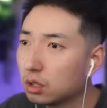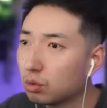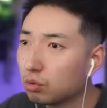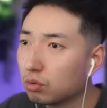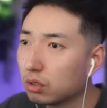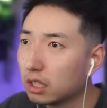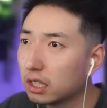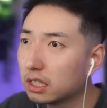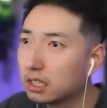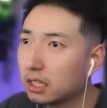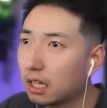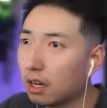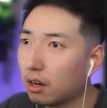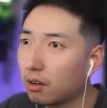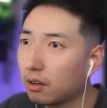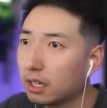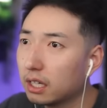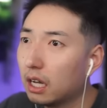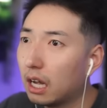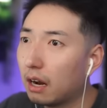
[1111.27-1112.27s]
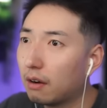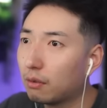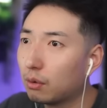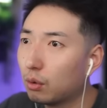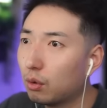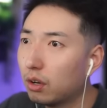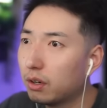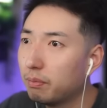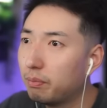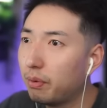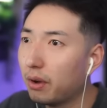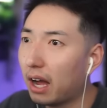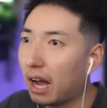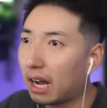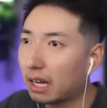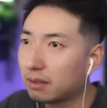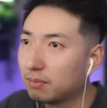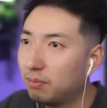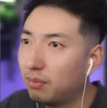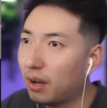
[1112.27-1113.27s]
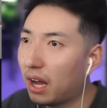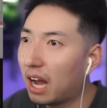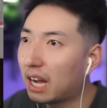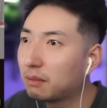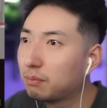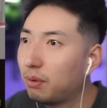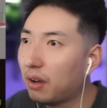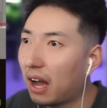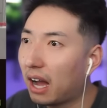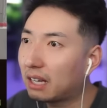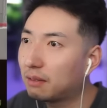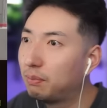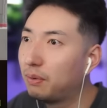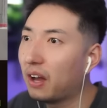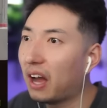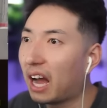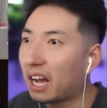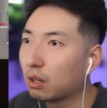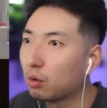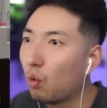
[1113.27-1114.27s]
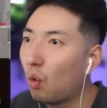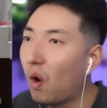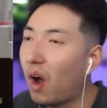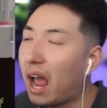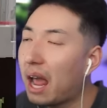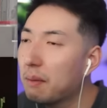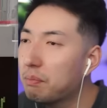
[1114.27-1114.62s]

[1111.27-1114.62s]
really scary. Everyone back. Way